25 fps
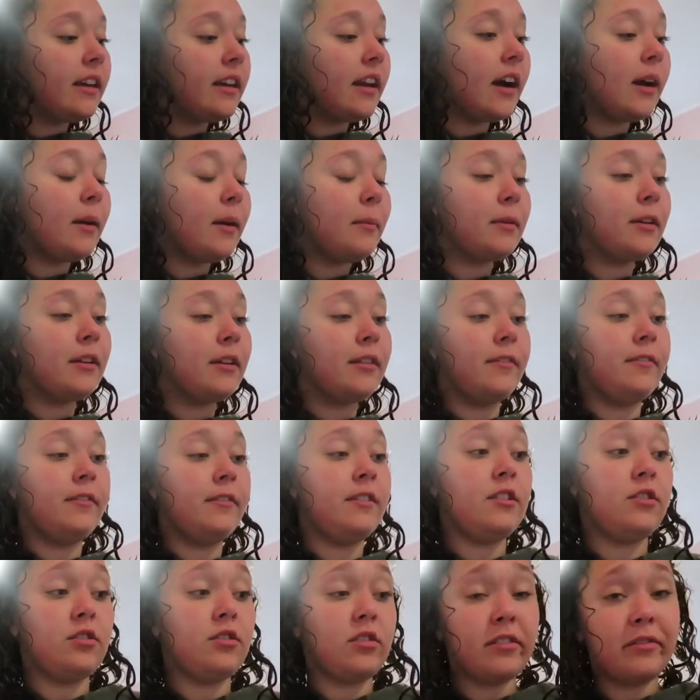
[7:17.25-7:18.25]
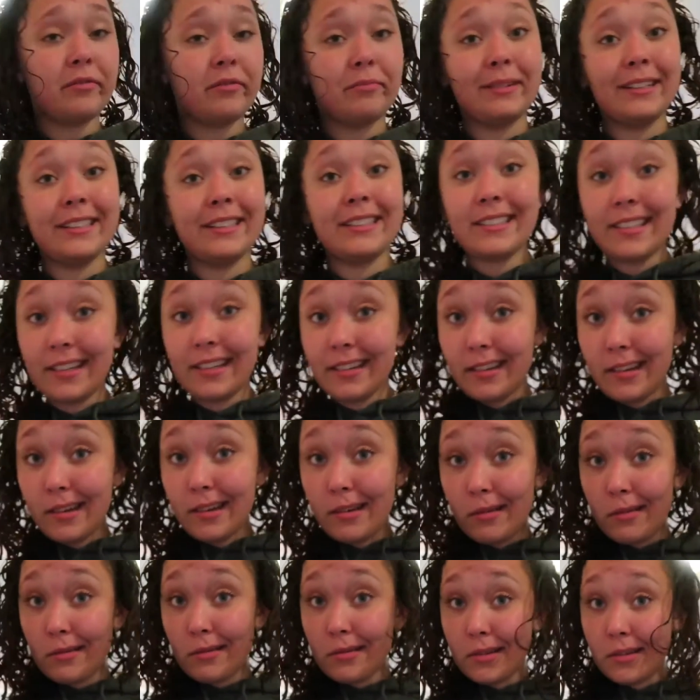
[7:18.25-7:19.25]
Now I'm gonna finish off my
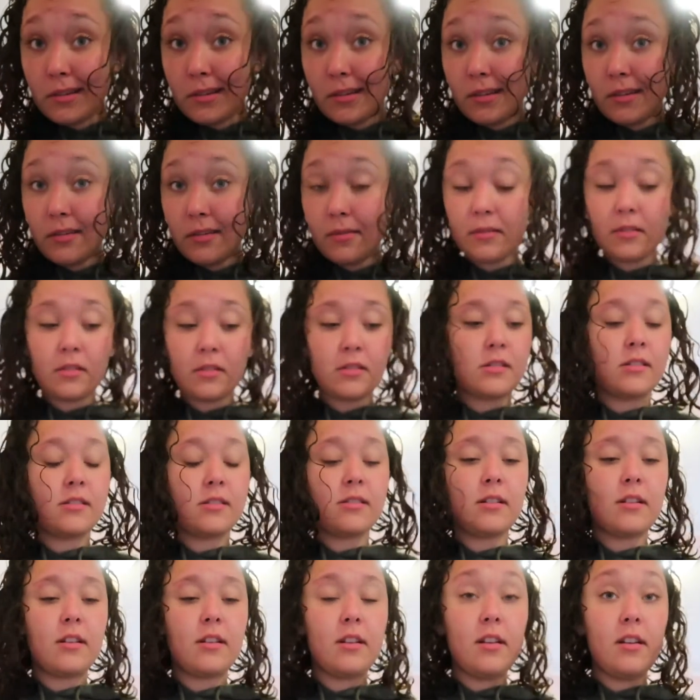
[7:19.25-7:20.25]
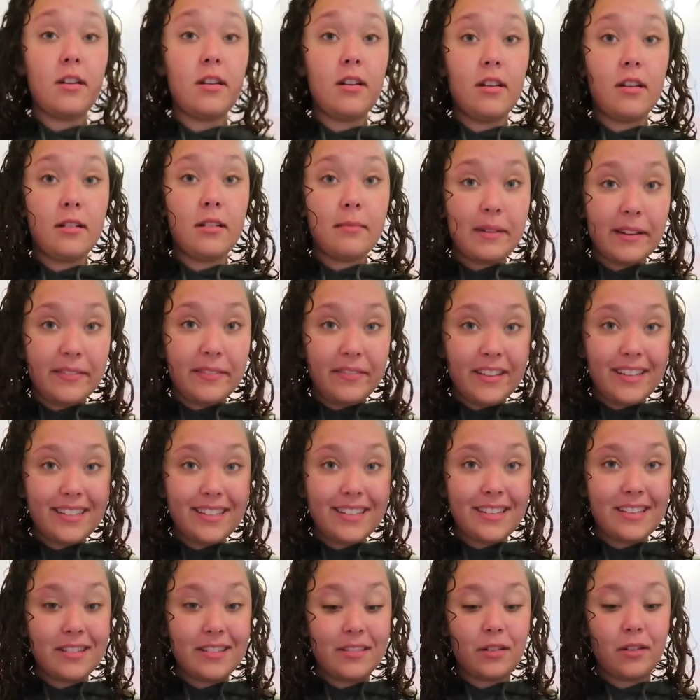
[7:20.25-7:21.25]
skincare routine. My face
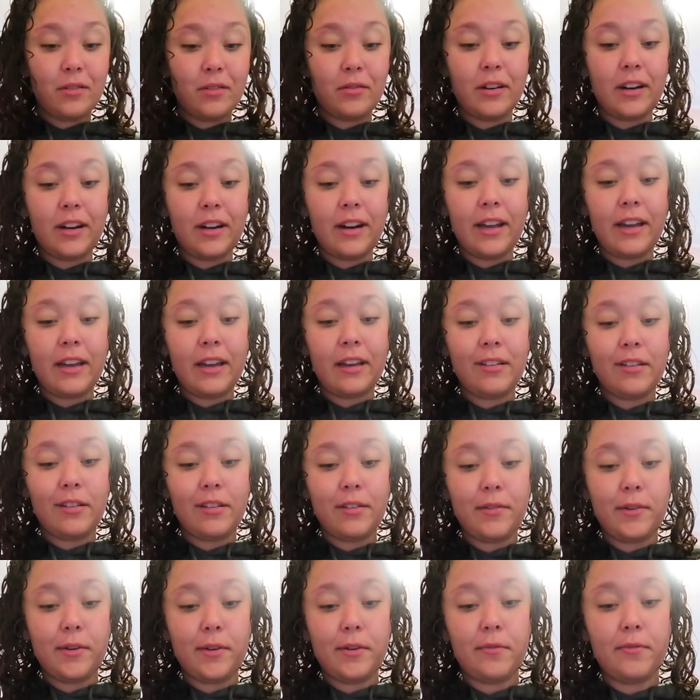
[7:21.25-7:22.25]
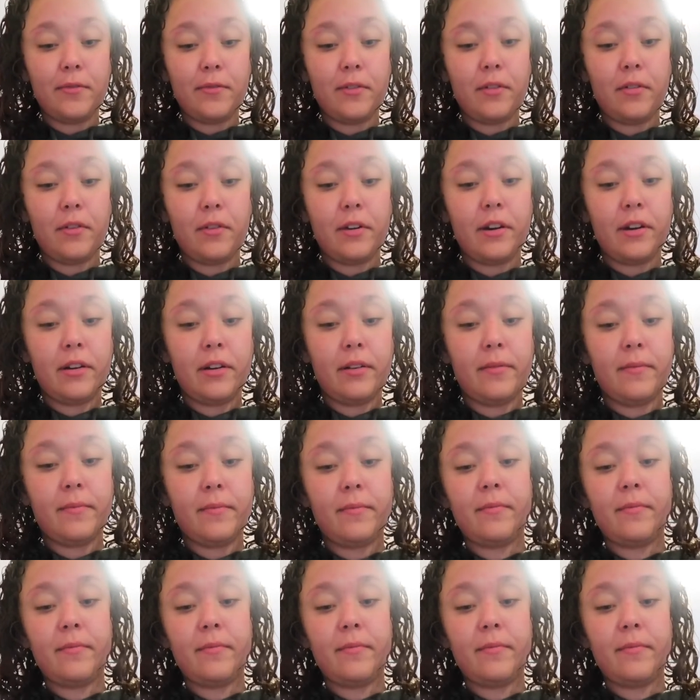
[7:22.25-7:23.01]
is a little red. I ain't even going for it right now.